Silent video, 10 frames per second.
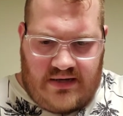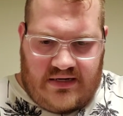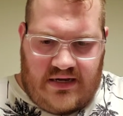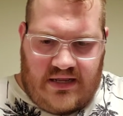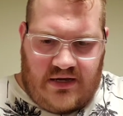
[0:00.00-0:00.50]
at
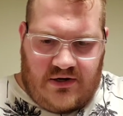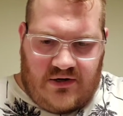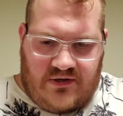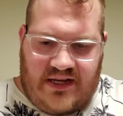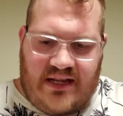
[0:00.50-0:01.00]

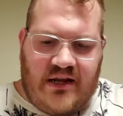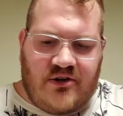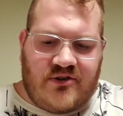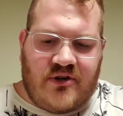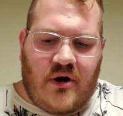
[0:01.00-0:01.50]
teenagers.
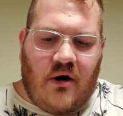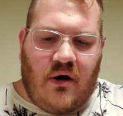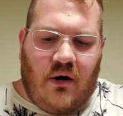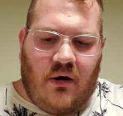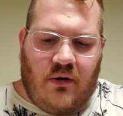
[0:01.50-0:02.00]
Teenagers are